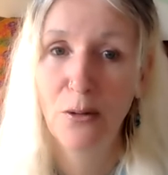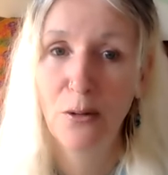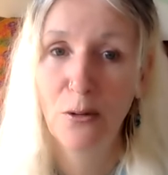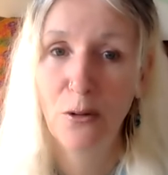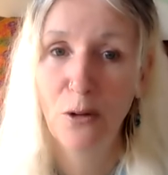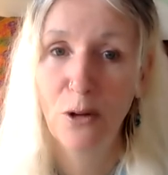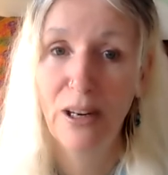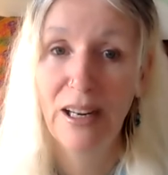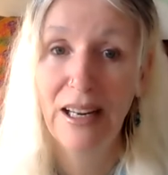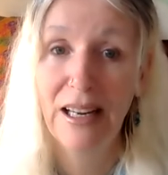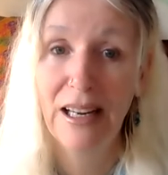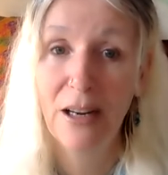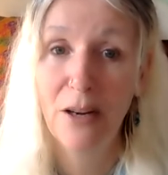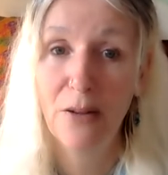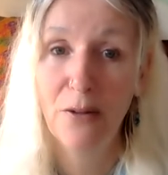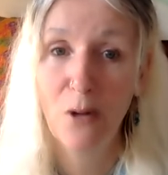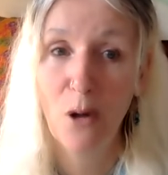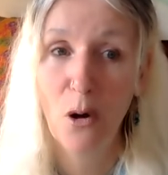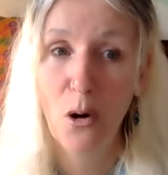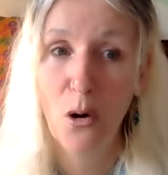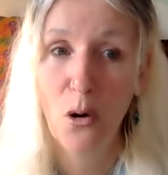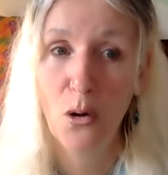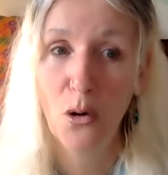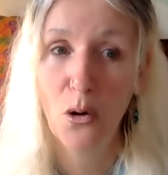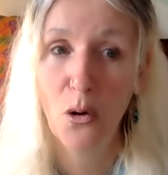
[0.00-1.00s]
free of
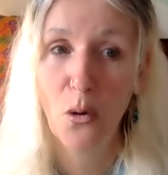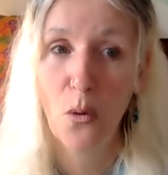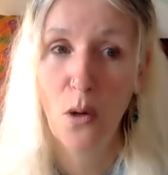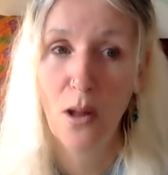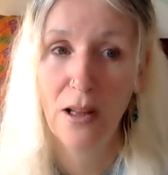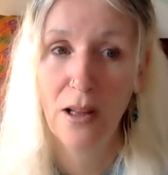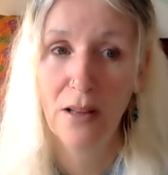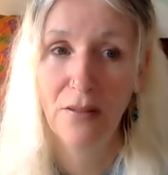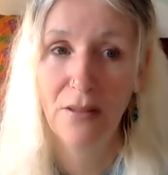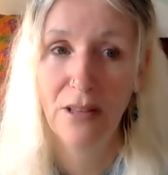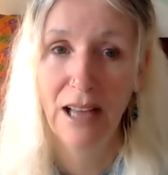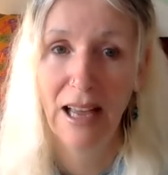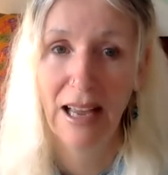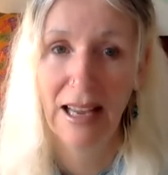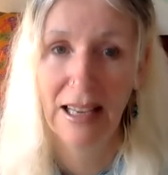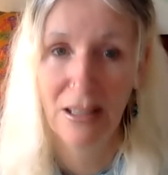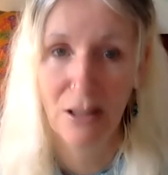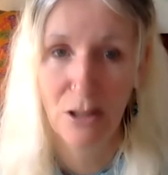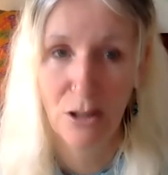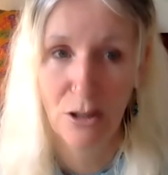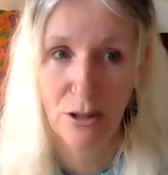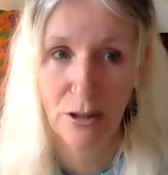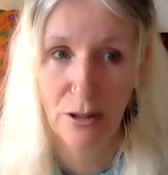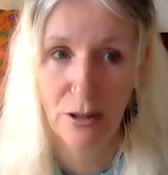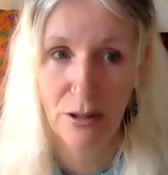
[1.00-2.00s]
all
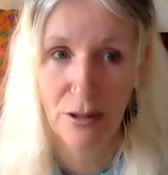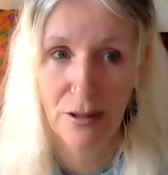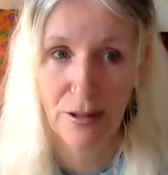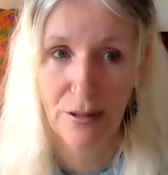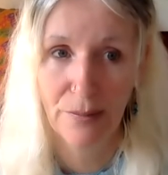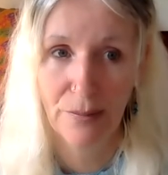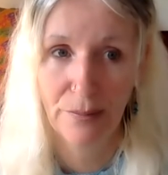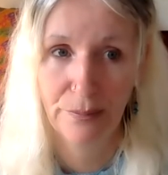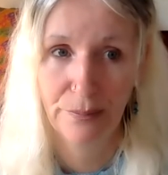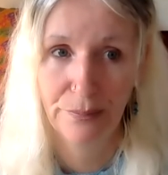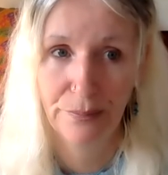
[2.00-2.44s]
qualifications.